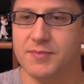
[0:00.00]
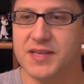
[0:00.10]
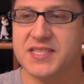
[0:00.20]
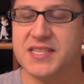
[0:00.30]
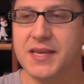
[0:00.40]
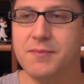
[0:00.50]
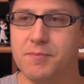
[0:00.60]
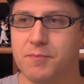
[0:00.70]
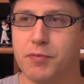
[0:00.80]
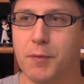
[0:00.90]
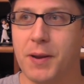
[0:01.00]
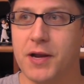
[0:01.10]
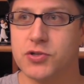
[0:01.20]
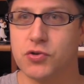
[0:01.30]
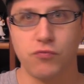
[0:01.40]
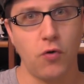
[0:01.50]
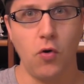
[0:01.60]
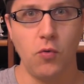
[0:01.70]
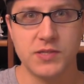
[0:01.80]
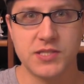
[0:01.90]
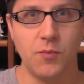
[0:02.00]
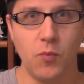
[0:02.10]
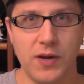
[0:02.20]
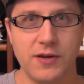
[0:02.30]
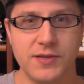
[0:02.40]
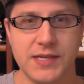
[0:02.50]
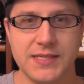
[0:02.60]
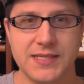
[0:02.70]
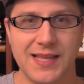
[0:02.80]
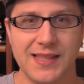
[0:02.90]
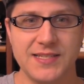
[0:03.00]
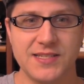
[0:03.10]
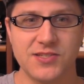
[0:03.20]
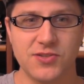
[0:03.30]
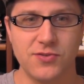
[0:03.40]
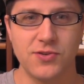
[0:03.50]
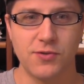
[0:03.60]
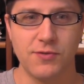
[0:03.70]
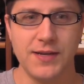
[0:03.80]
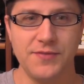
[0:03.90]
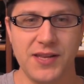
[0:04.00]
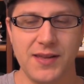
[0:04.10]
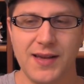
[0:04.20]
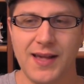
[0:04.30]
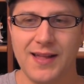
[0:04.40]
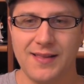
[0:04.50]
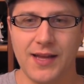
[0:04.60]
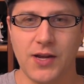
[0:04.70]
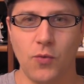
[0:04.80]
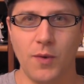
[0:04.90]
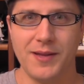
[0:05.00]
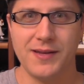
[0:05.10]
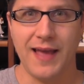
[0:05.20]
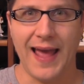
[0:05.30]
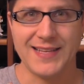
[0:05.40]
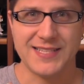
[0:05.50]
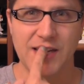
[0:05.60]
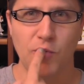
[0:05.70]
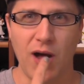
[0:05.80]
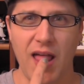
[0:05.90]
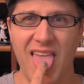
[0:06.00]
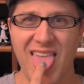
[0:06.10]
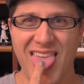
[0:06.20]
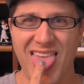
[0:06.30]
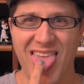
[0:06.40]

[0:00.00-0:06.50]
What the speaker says: They seem prepared to roll with some weirdness, at least a certain degree of it, like a woman asking what